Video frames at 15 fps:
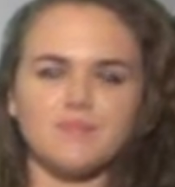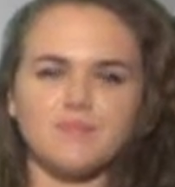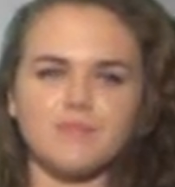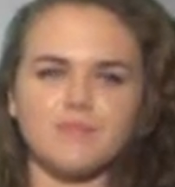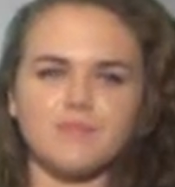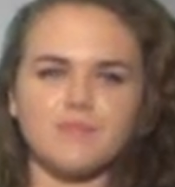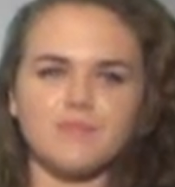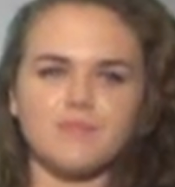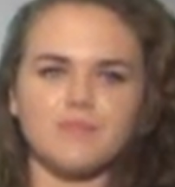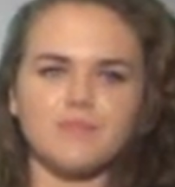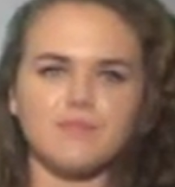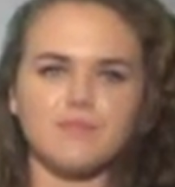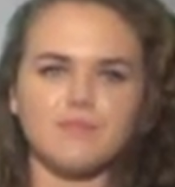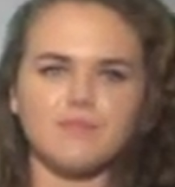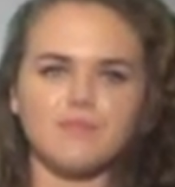
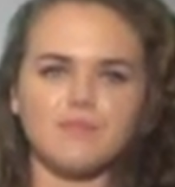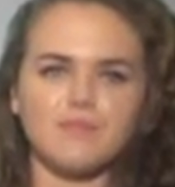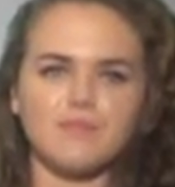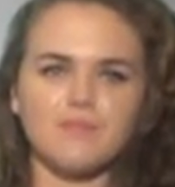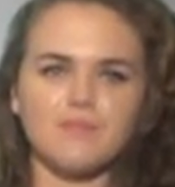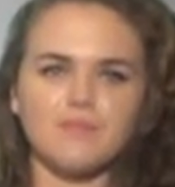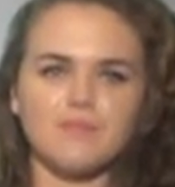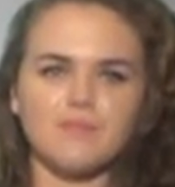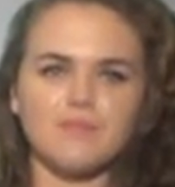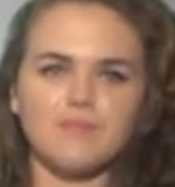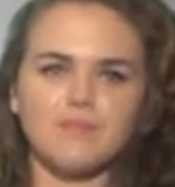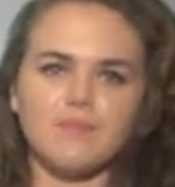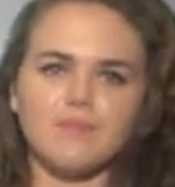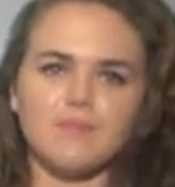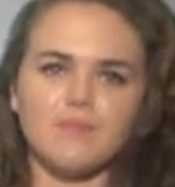
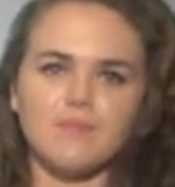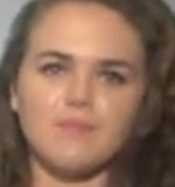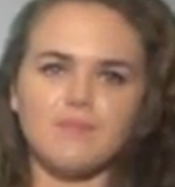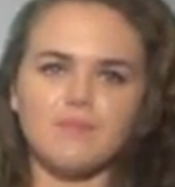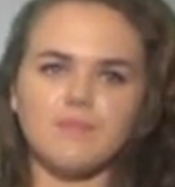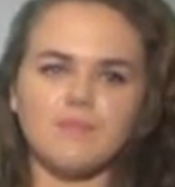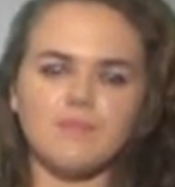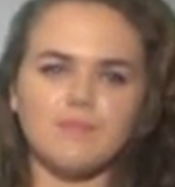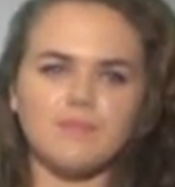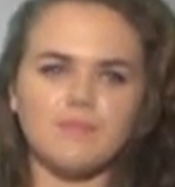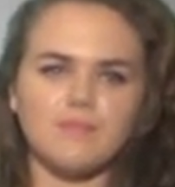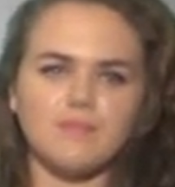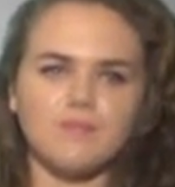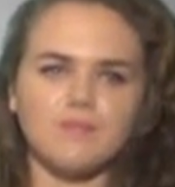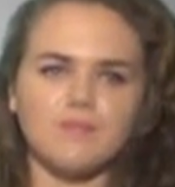
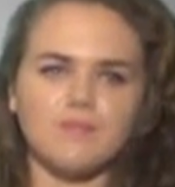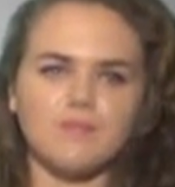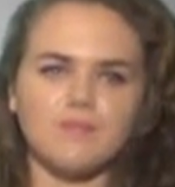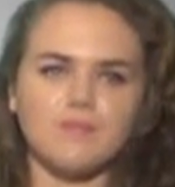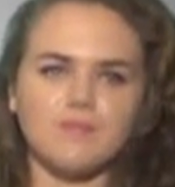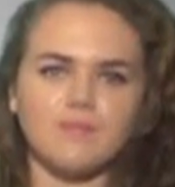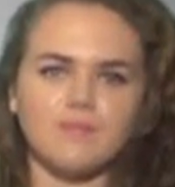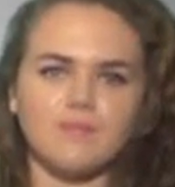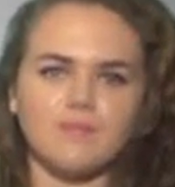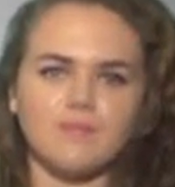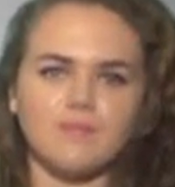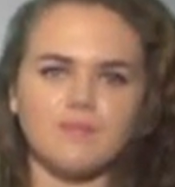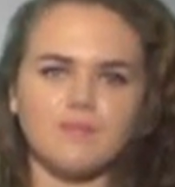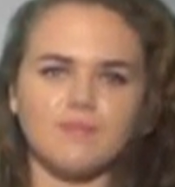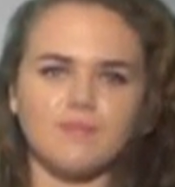
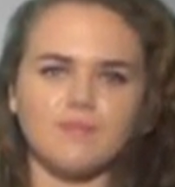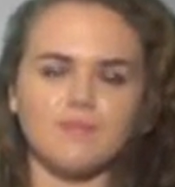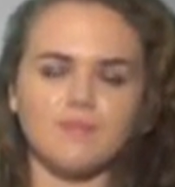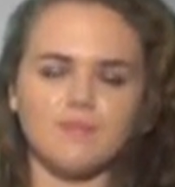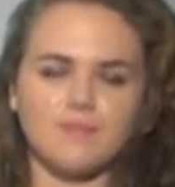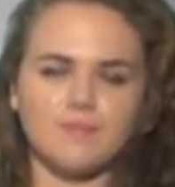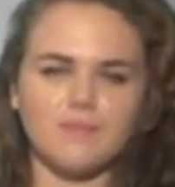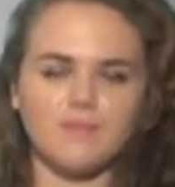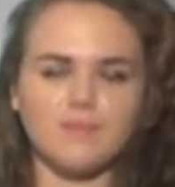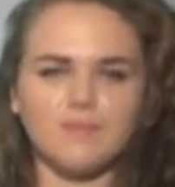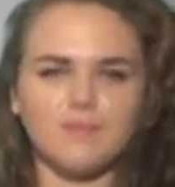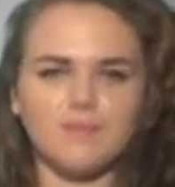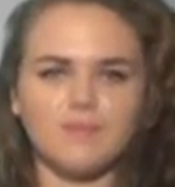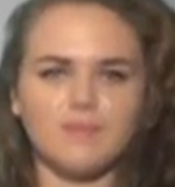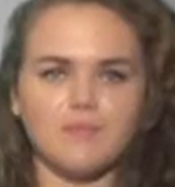
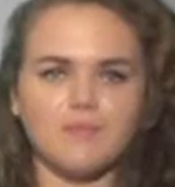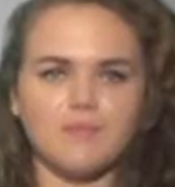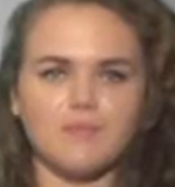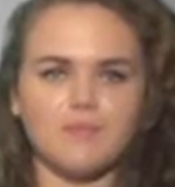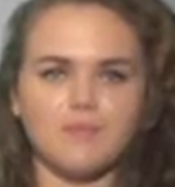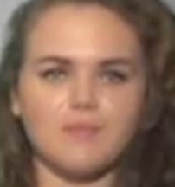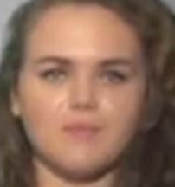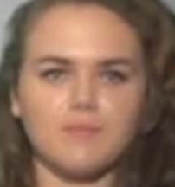No words are spoken by the person on screen.